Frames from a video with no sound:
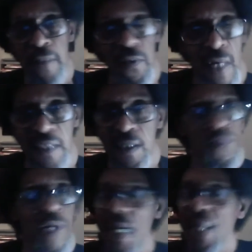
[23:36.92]
be racist.
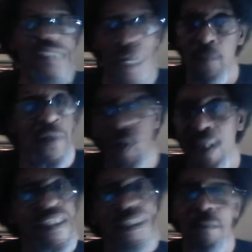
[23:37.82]
Well, that's not what
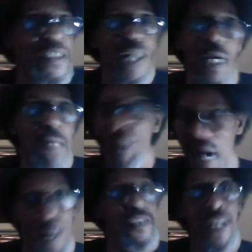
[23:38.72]
racism is all
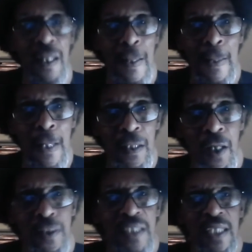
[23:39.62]
about.
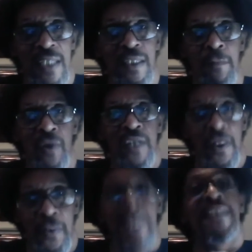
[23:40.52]
Those are just the most
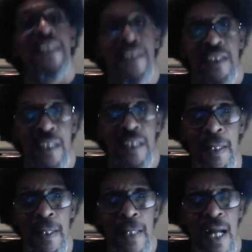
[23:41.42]
egregious
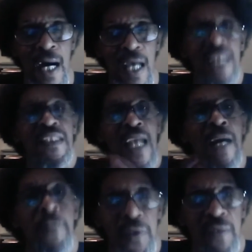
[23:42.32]

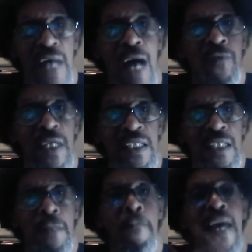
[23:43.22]
examples of how
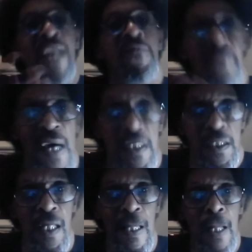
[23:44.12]
racism manifests.
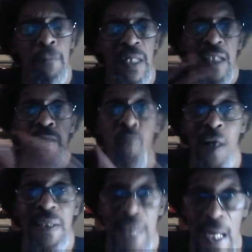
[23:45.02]
But it's more
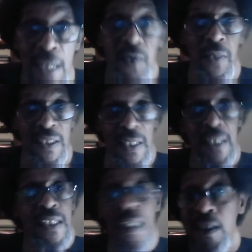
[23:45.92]
dangerous in
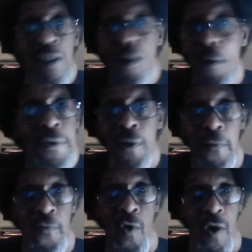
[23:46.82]
its institutional form,